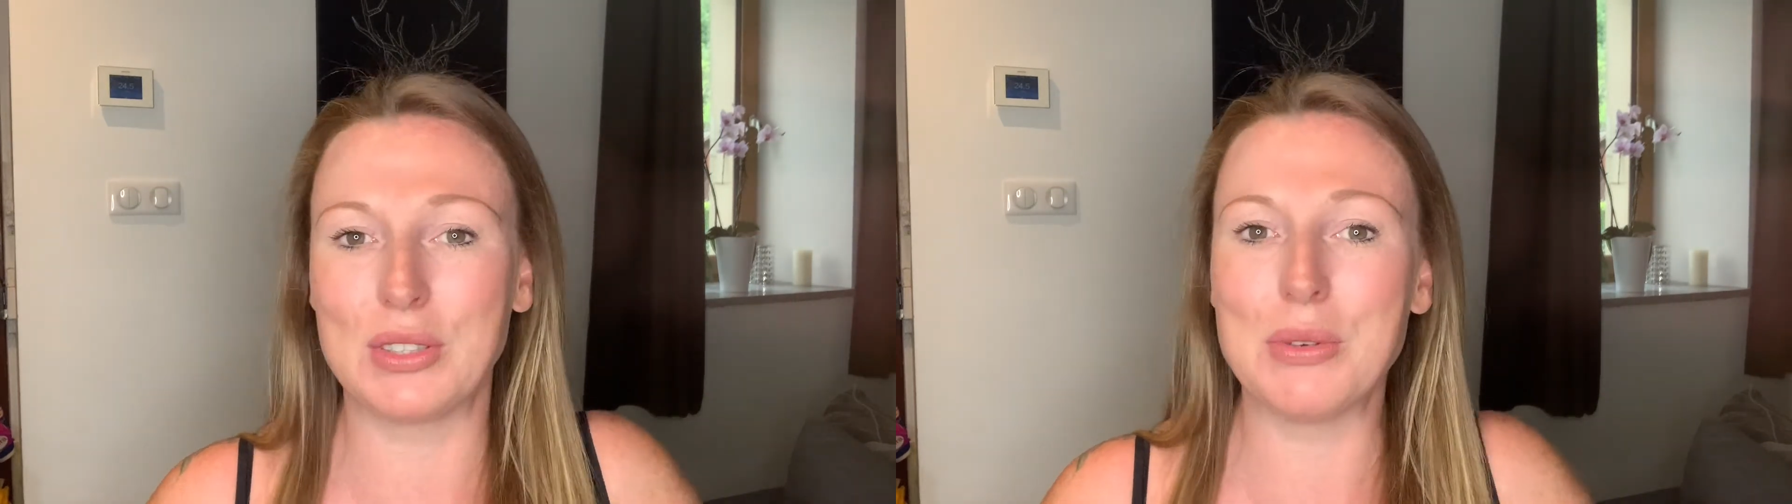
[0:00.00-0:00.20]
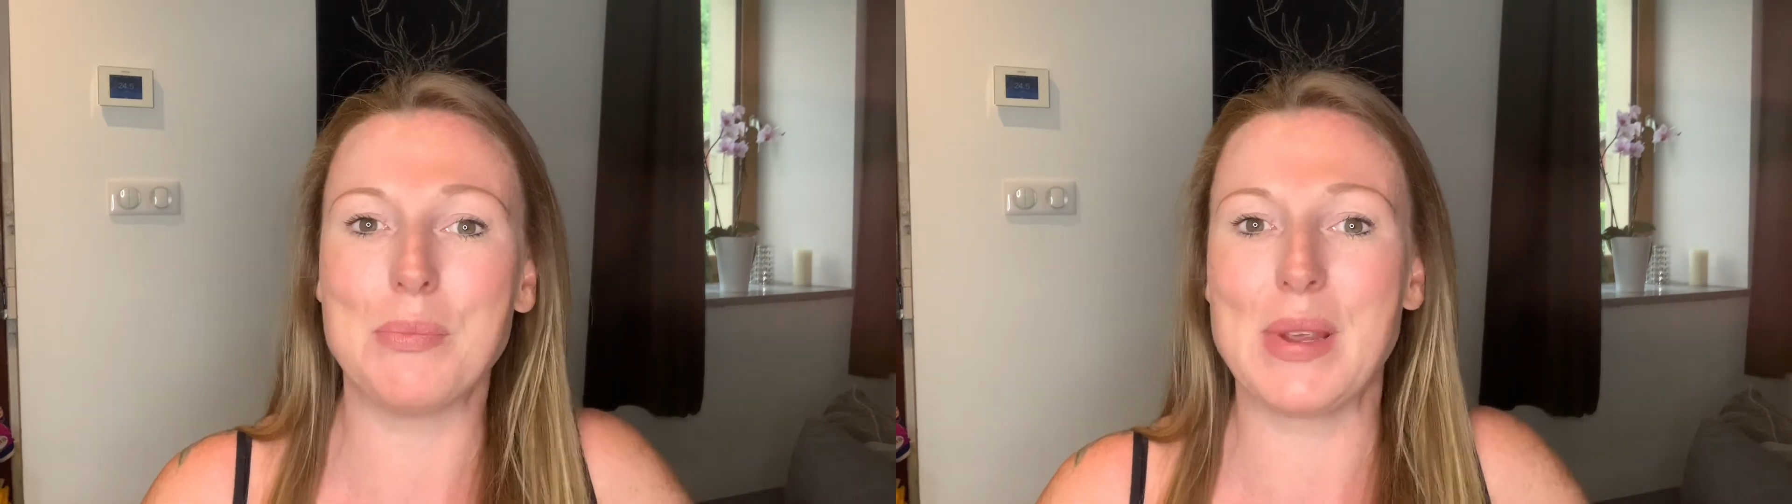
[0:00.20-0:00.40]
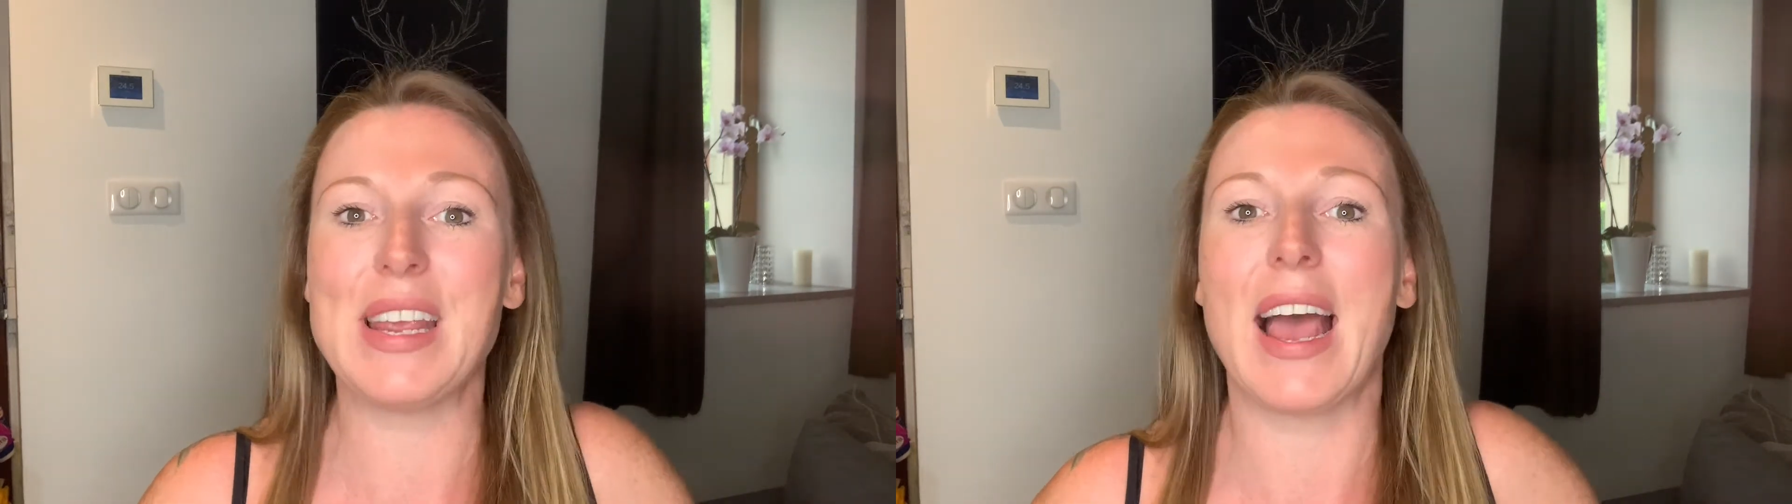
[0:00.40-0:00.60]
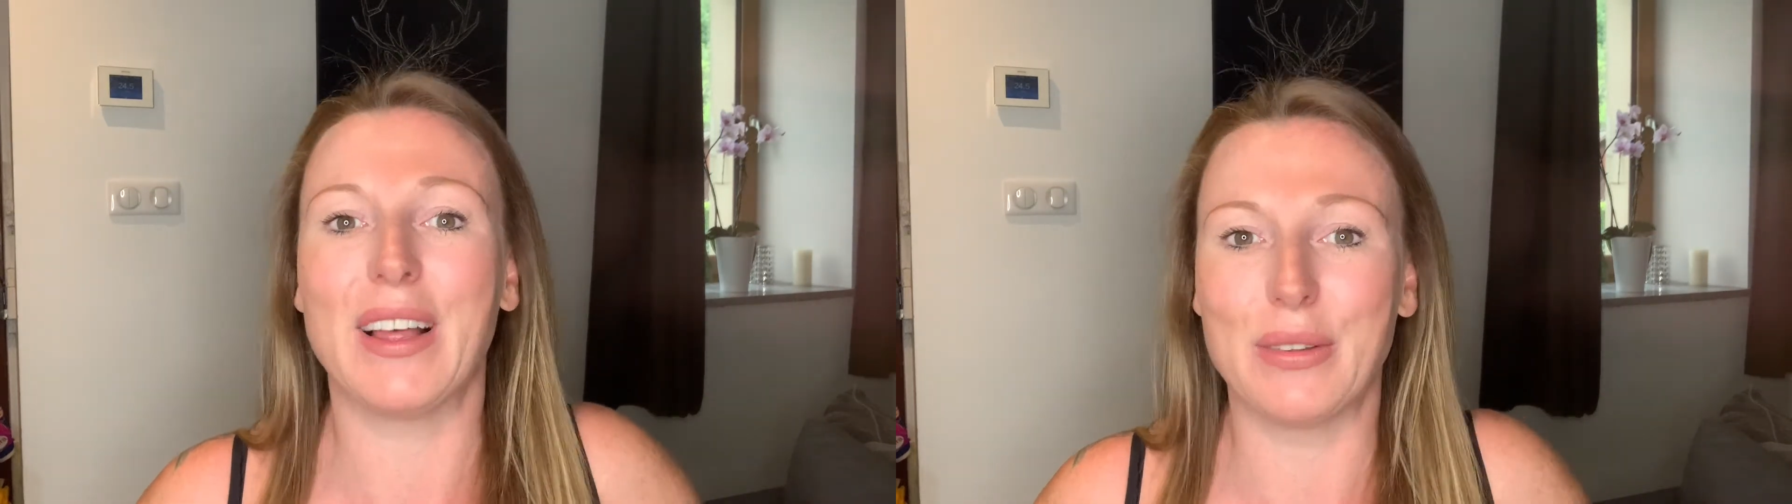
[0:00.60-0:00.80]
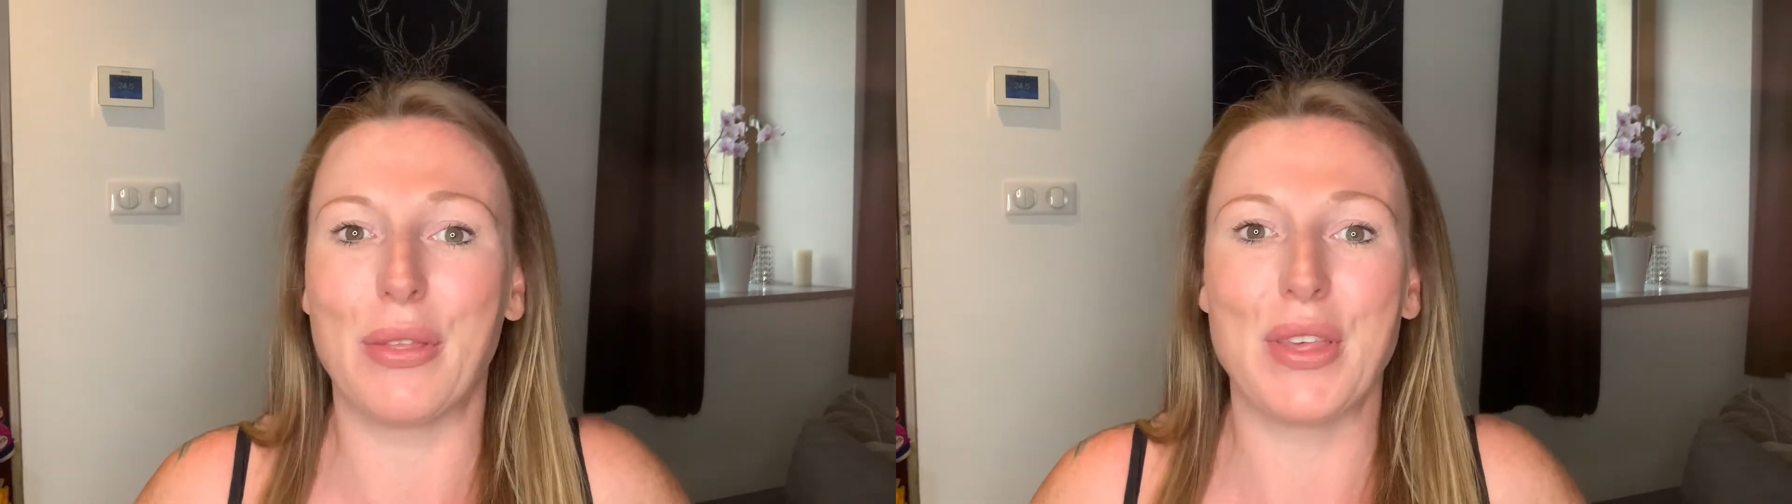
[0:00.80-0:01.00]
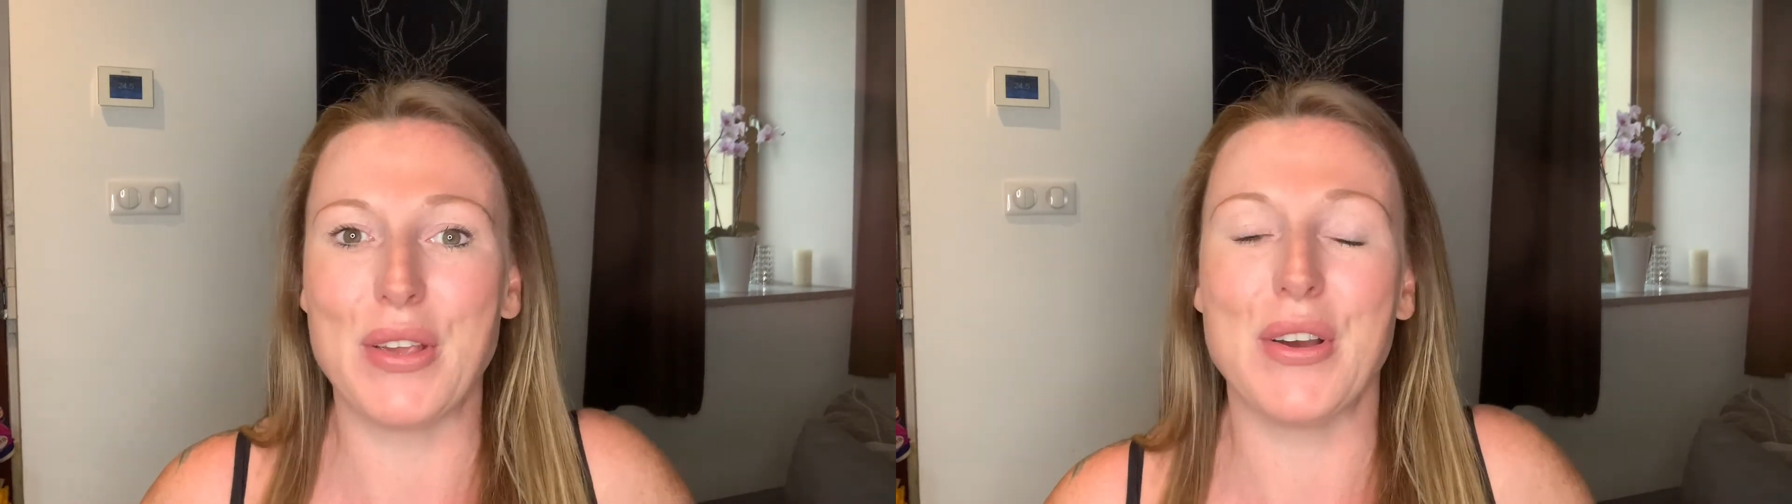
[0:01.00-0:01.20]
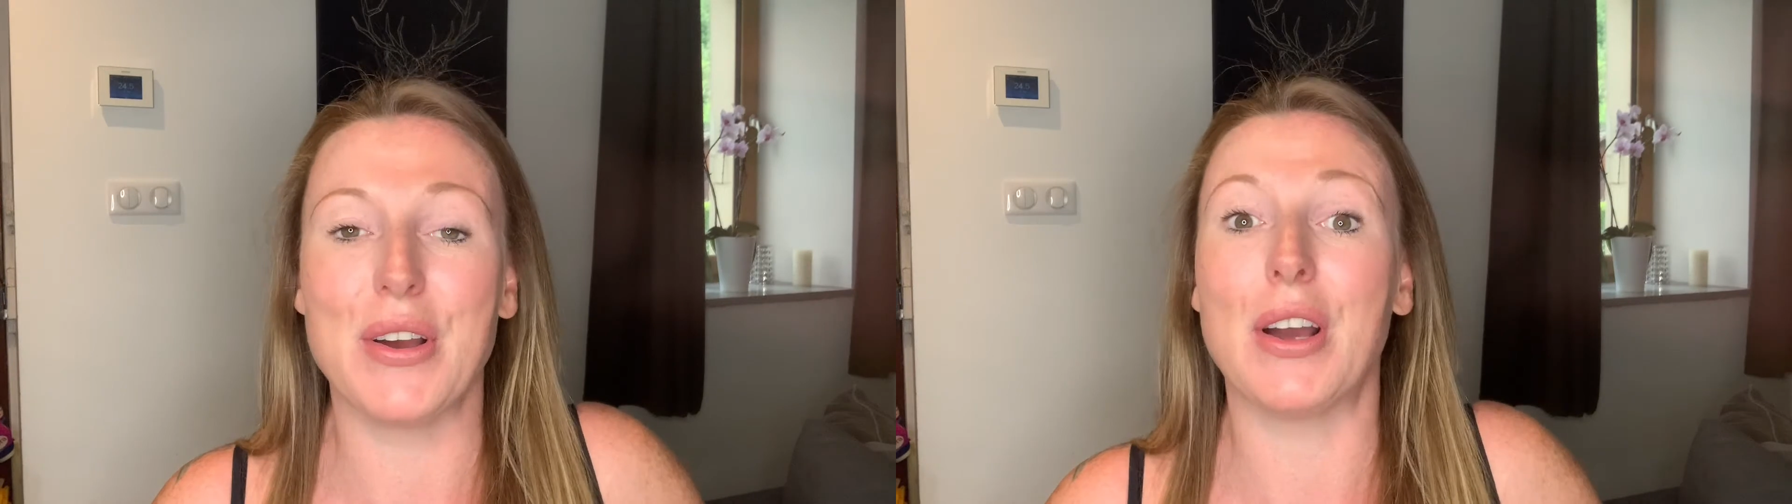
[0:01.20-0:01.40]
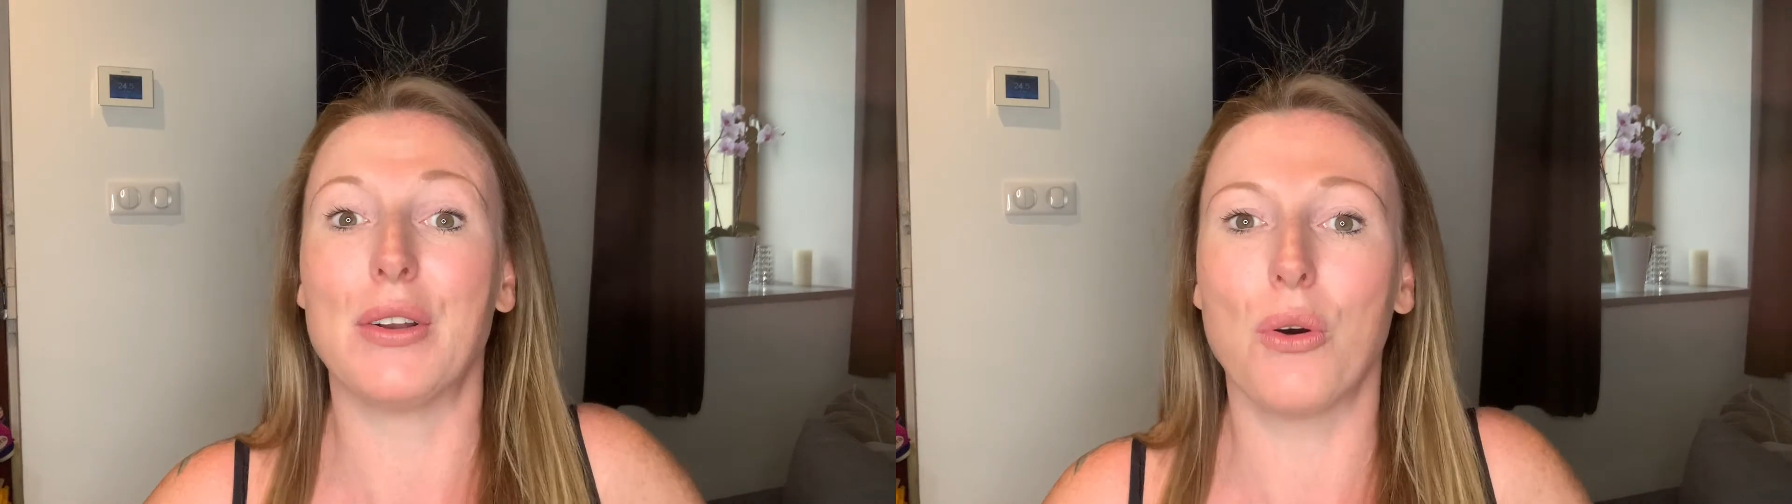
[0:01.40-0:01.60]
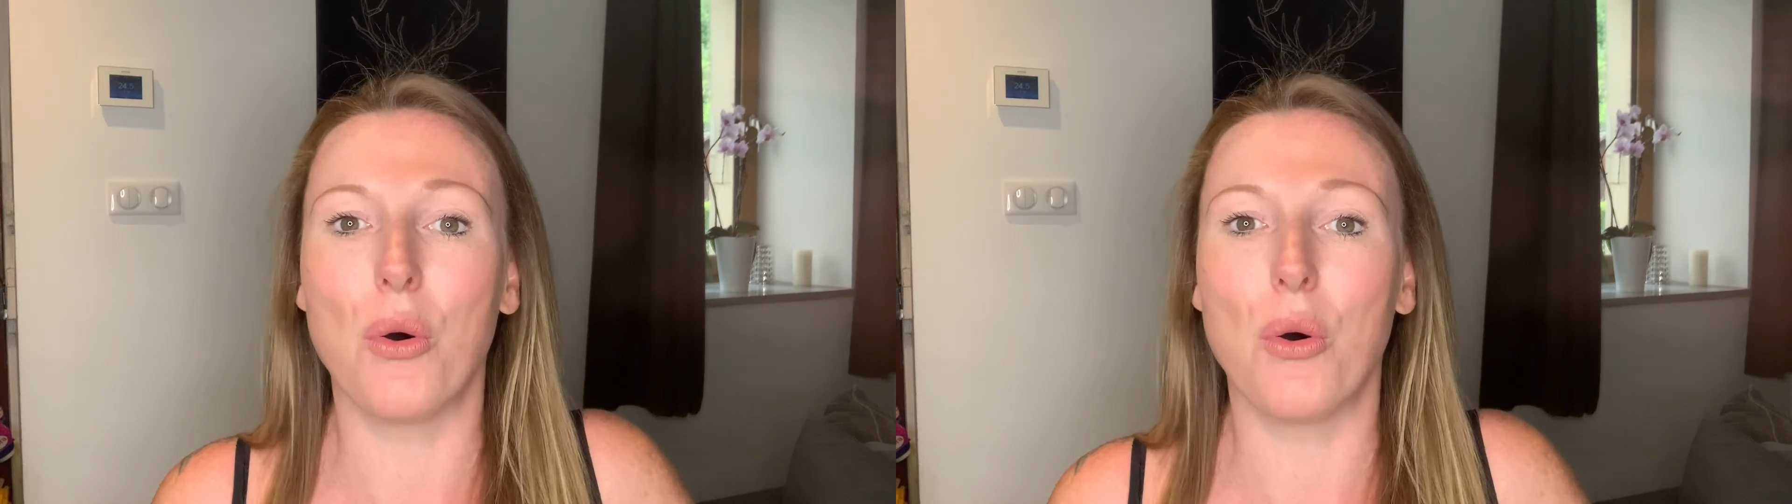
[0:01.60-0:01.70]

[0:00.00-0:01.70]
to be healthier and